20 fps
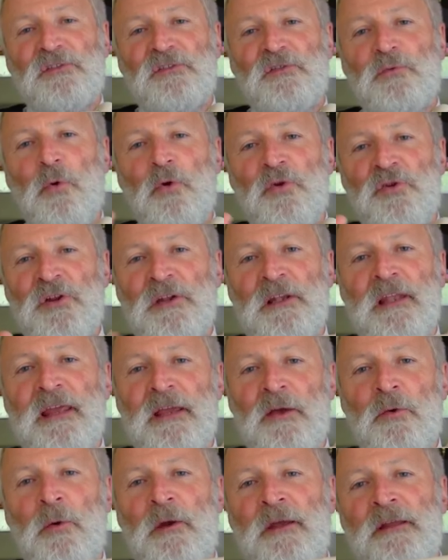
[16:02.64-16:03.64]
squash a
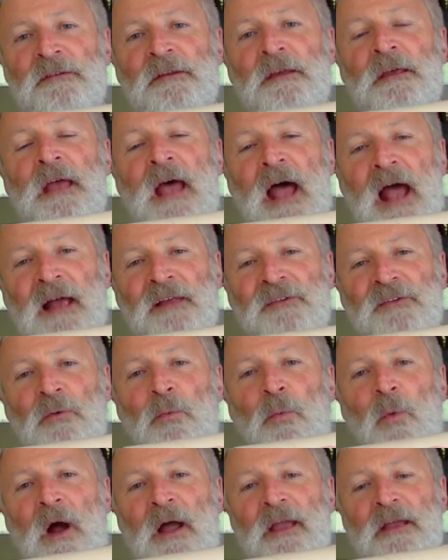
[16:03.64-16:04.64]
liquid as a
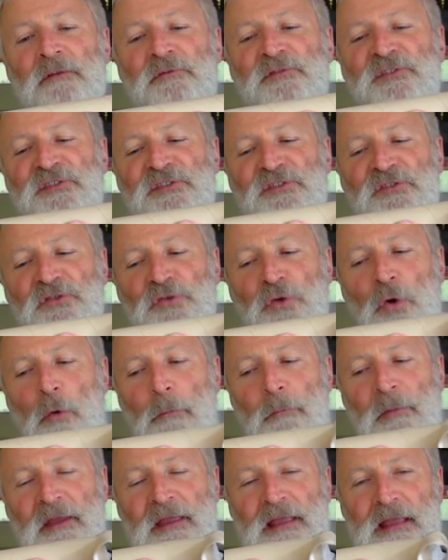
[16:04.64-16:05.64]
way of
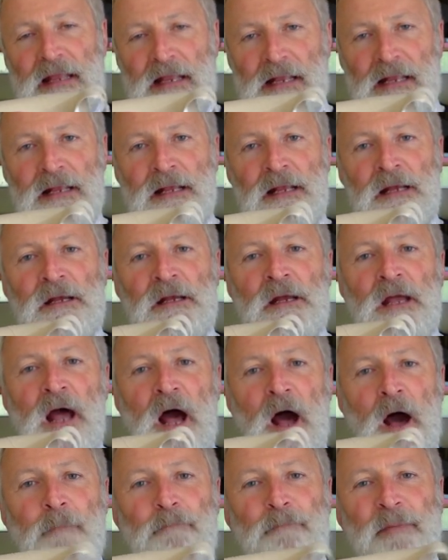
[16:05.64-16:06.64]
stopping
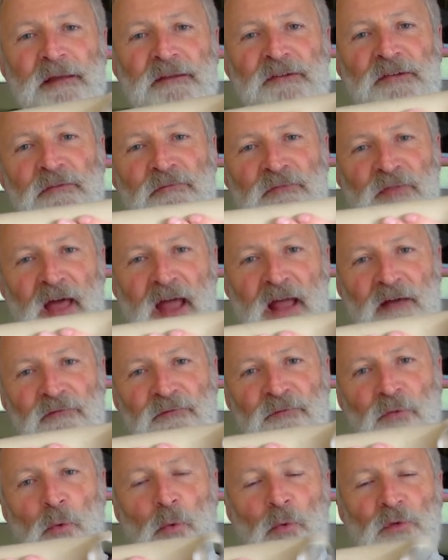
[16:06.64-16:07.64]
a bit of that
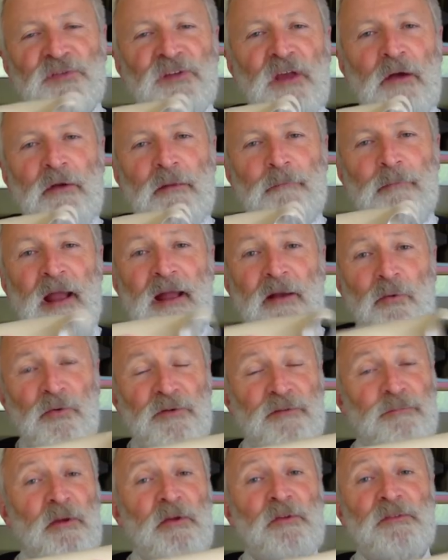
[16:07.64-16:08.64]
force going
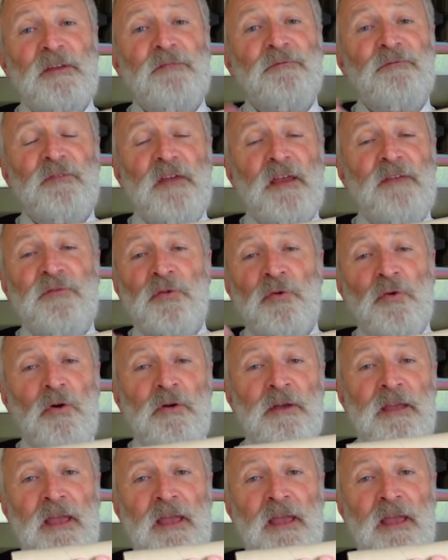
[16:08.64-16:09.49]
backwards. Because if, if you're not